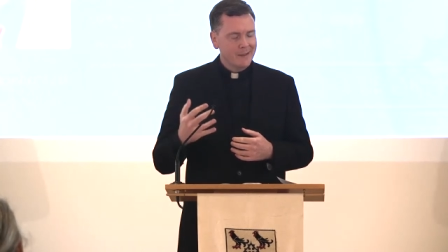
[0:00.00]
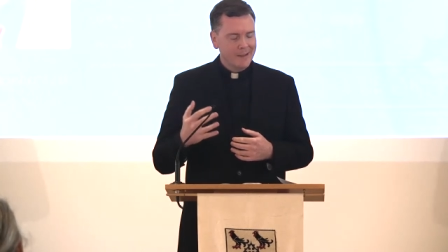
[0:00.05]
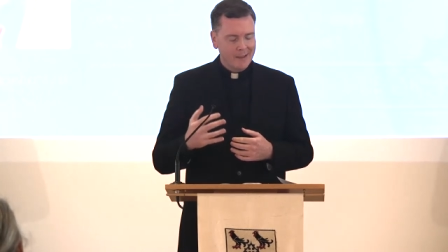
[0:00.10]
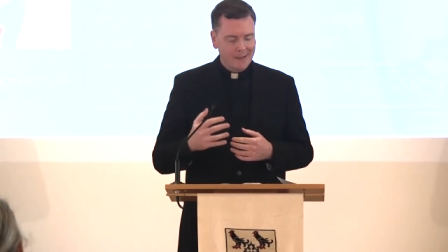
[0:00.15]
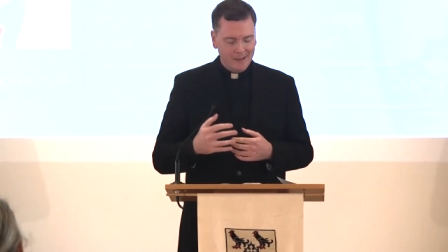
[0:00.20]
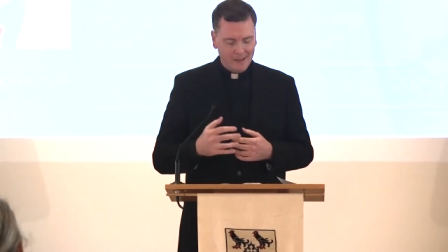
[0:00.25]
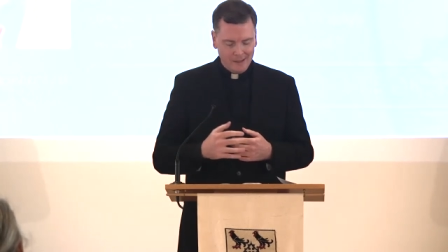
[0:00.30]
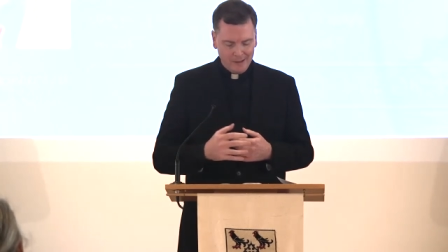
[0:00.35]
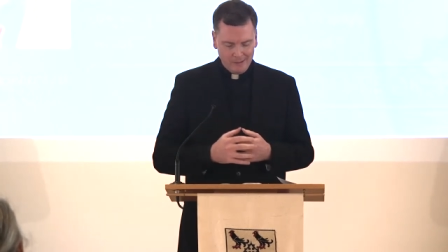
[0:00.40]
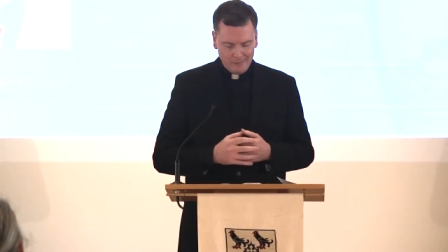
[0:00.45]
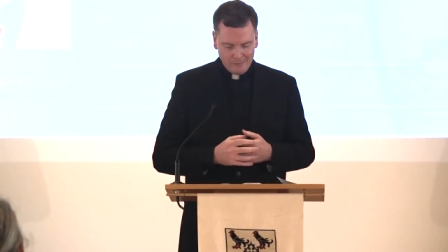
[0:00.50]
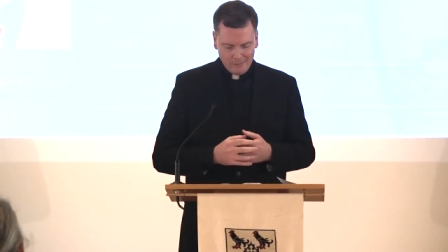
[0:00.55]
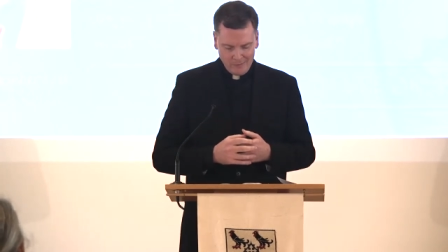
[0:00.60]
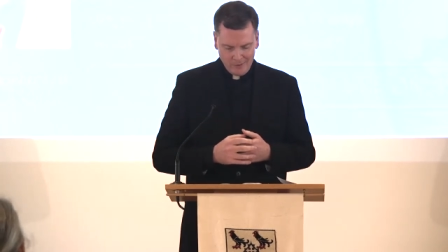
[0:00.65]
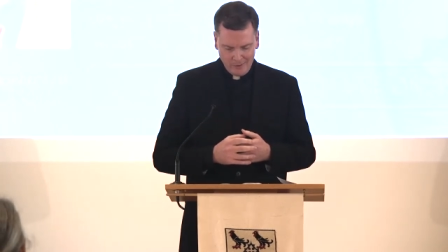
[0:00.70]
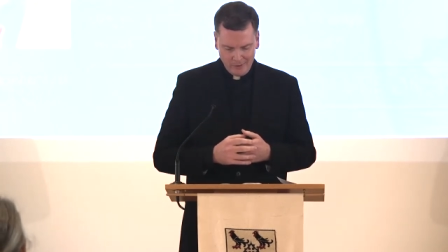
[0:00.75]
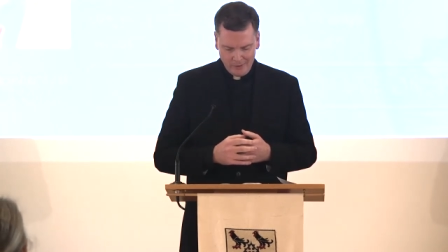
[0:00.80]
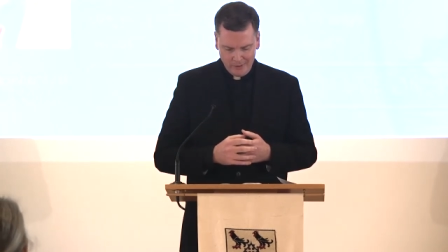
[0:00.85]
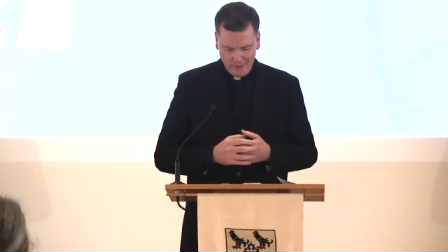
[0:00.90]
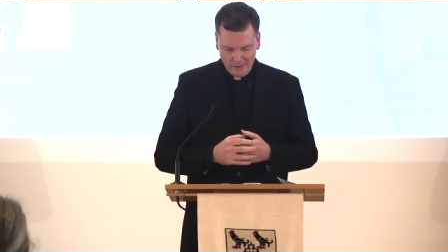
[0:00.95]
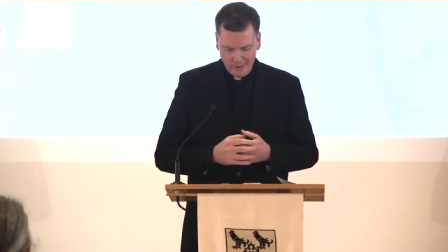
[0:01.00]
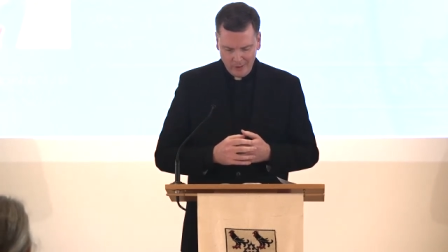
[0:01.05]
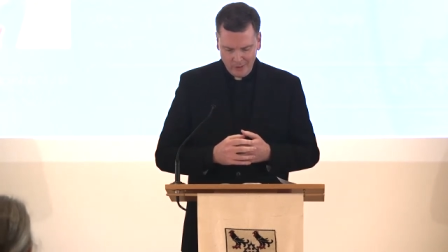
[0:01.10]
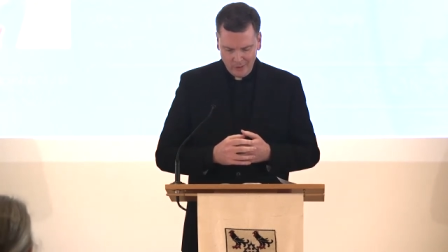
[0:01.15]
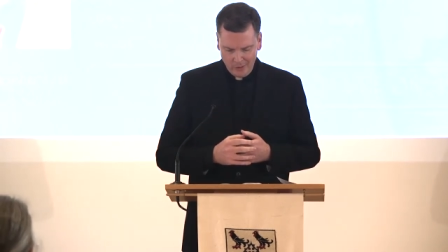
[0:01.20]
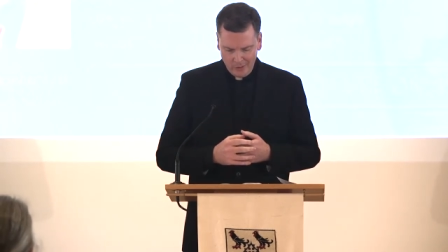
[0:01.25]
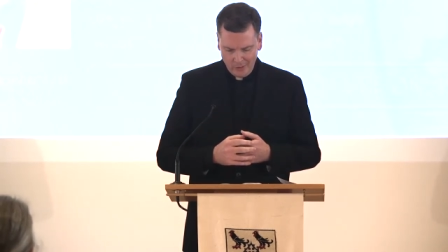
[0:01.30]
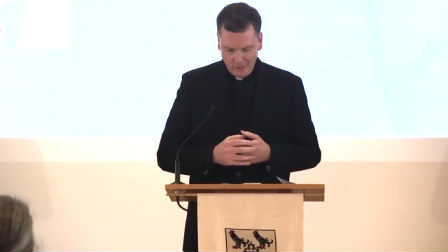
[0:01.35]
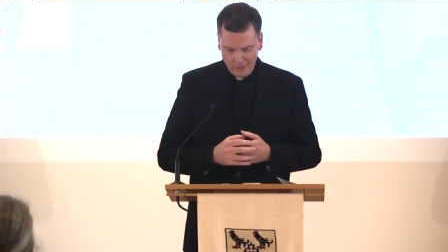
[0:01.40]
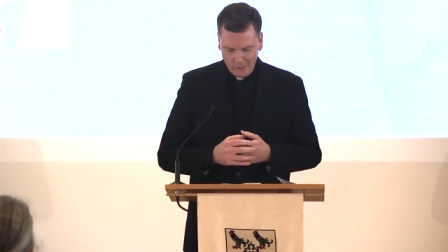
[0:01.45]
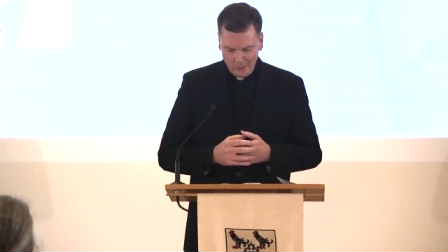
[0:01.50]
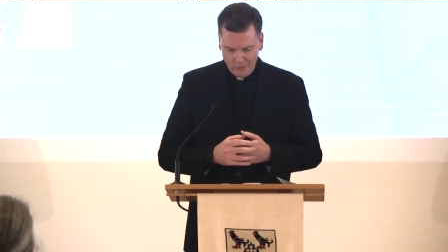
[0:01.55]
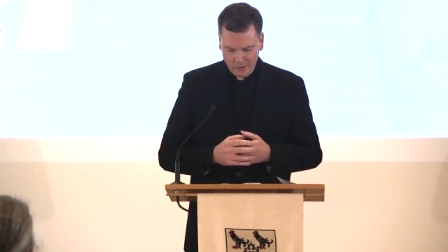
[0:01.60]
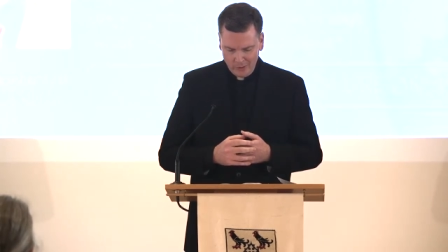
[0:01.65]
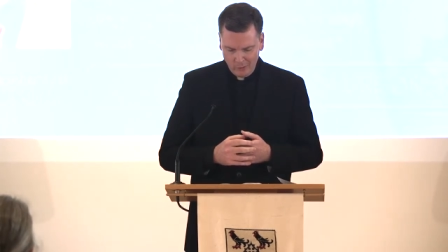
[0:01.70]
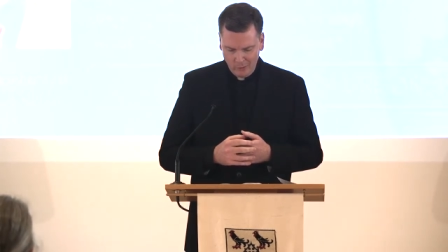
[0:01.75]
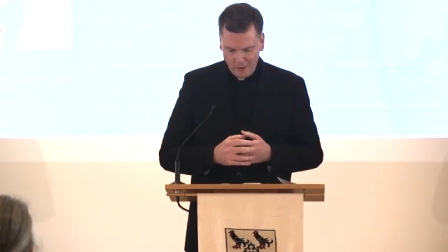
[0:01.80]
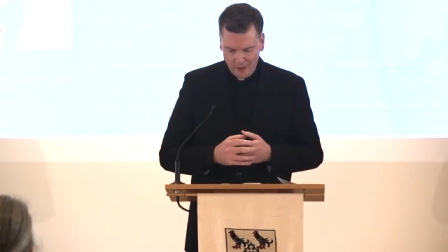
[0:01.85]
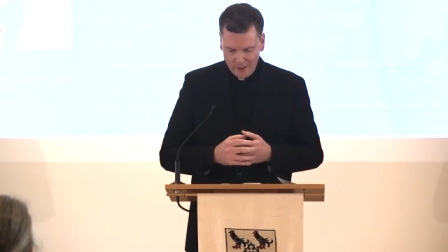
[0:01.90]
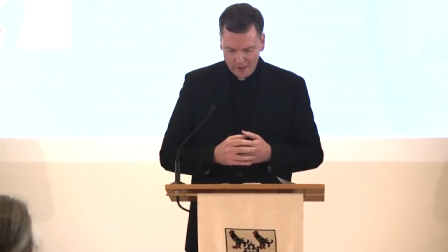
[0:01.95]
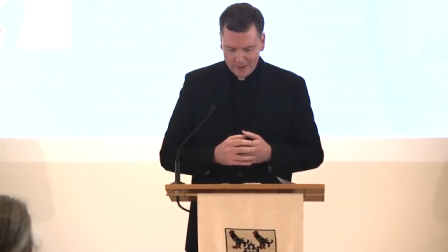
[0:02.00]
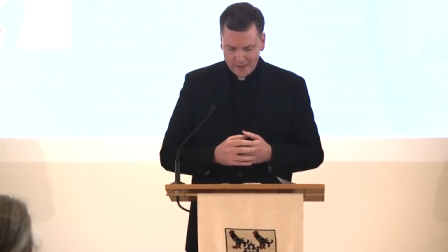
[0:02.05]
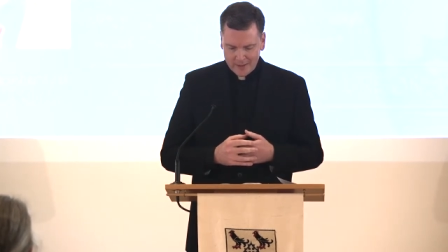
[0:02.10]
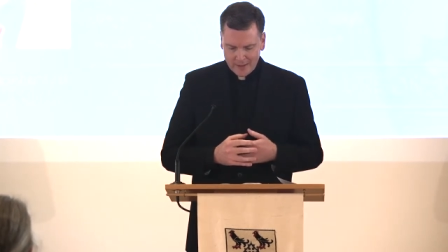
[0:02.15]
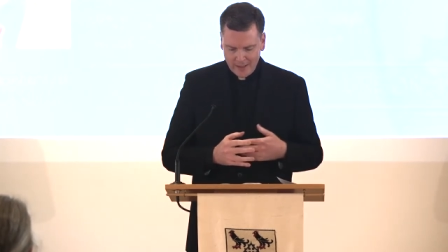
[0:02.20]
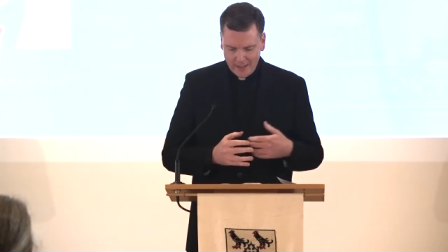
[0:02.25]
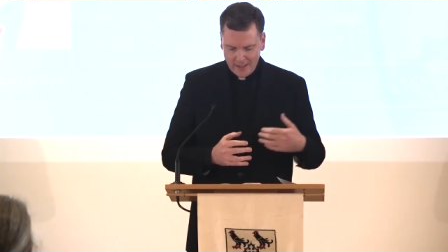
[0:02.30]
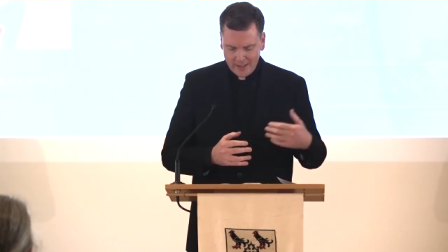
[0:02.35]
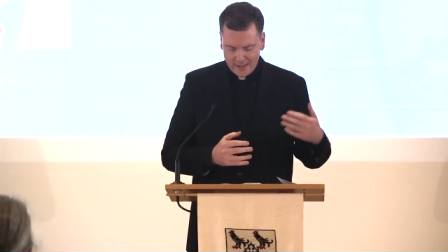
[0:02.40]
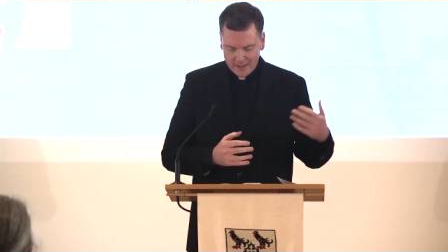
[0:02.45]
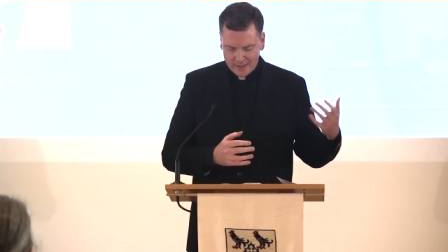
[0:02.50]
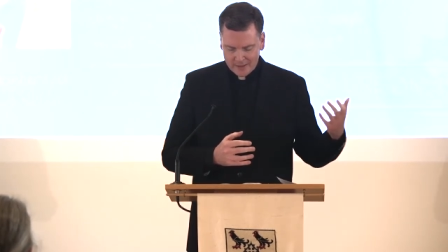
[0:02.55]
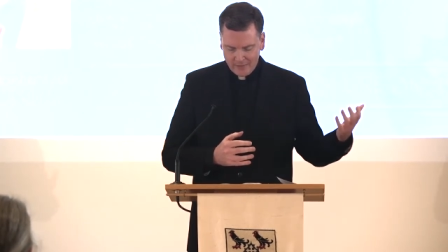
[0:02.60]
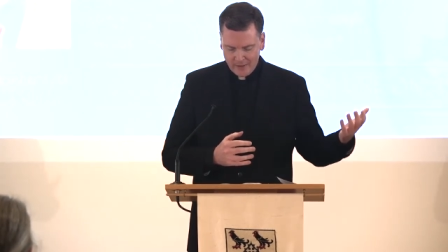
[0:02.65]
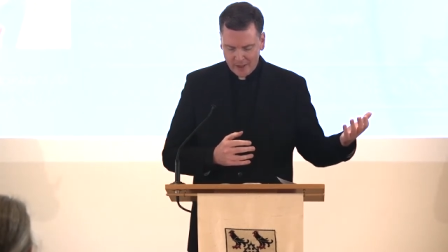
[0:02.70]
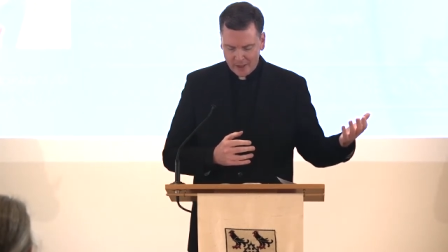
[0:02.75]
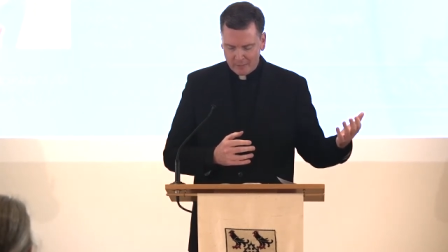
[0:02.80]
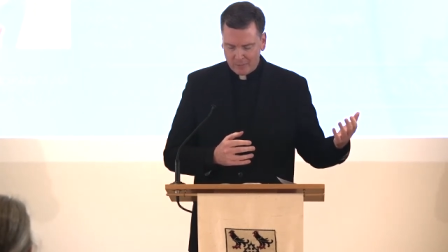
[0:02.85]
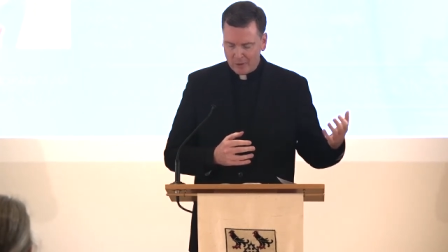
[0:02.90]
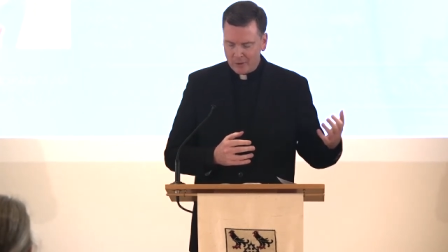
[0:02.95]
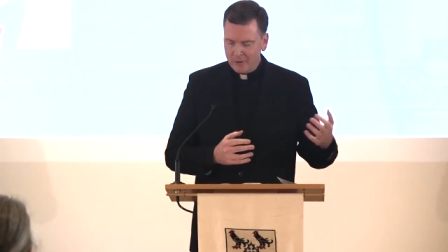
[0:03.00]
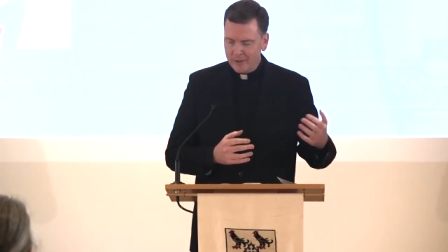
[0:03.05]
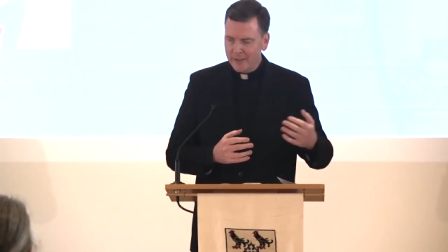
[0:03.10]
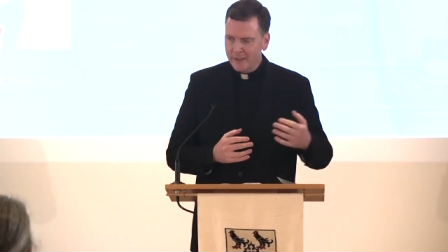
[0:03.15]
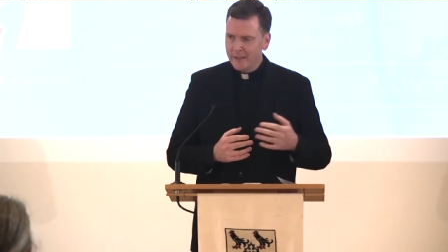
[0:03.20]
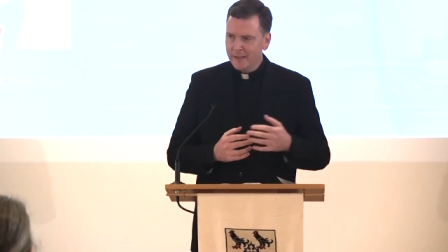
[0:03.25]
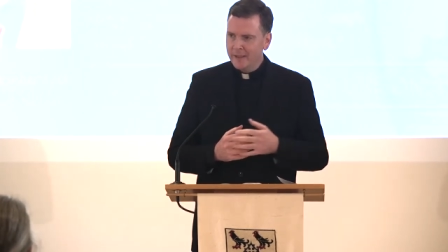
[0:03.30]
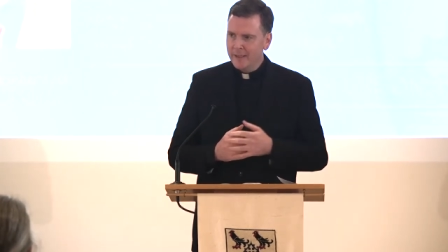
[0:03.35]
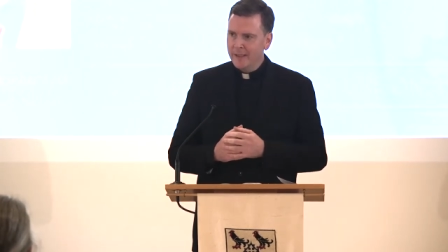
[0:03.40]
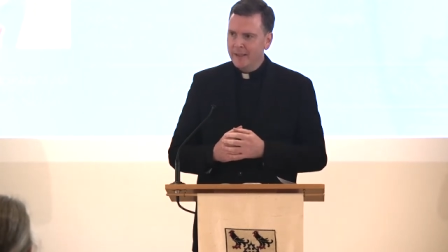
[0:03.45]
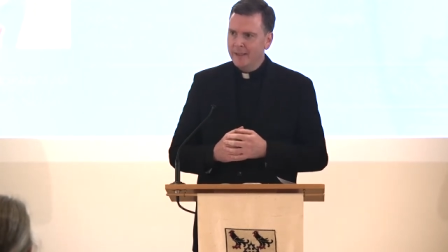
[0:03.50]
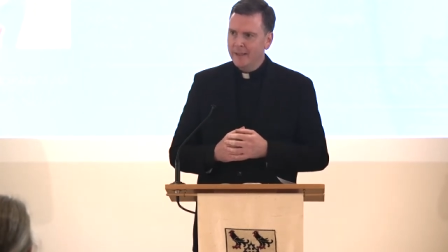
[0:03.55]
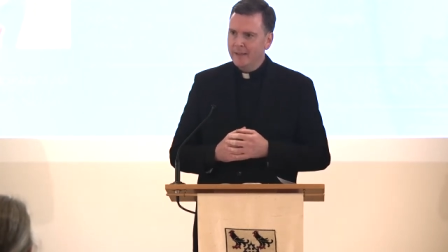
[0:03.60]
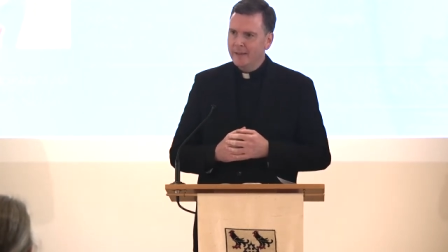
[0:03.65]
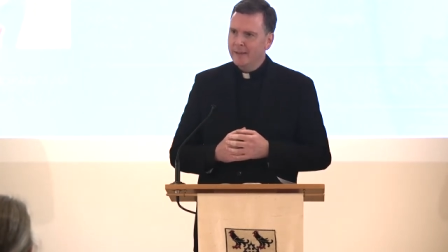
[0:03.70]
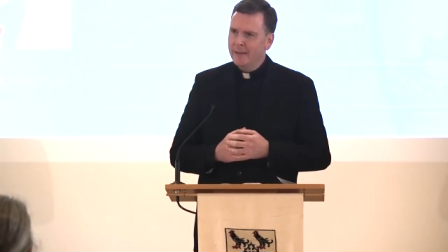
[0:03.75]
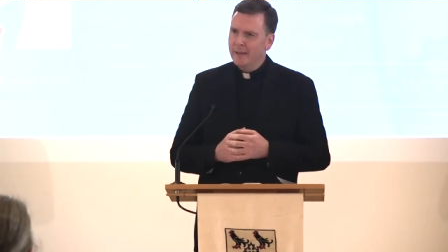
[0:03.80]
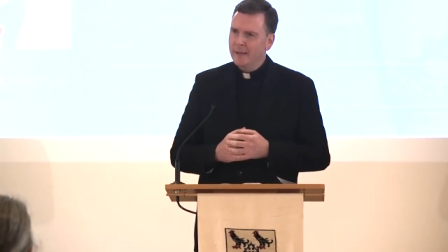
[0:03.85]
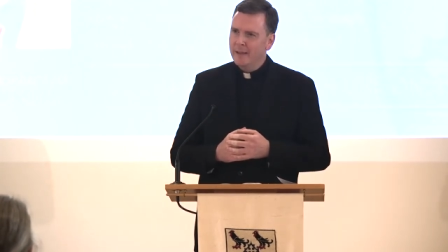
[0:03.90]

Um, who was, as Father Beloin indicated,